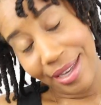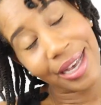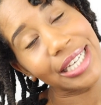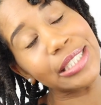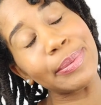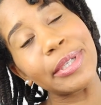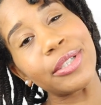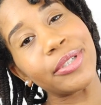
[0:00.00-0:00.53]
I
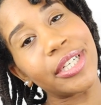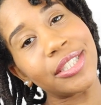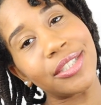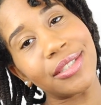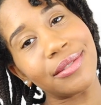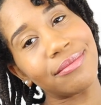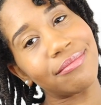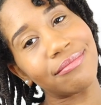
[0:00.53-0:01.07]
spent three
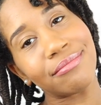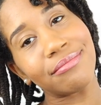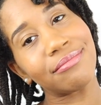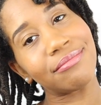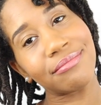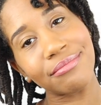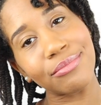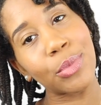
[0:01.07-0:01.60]
hundred
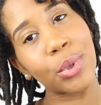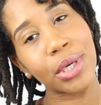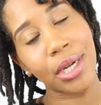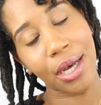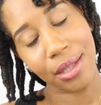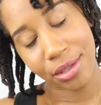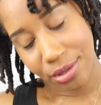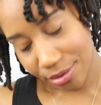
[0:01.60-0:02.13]
more
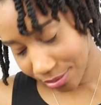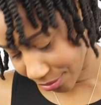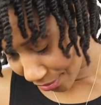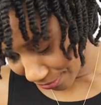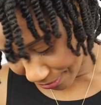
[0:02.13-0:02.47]
dollars.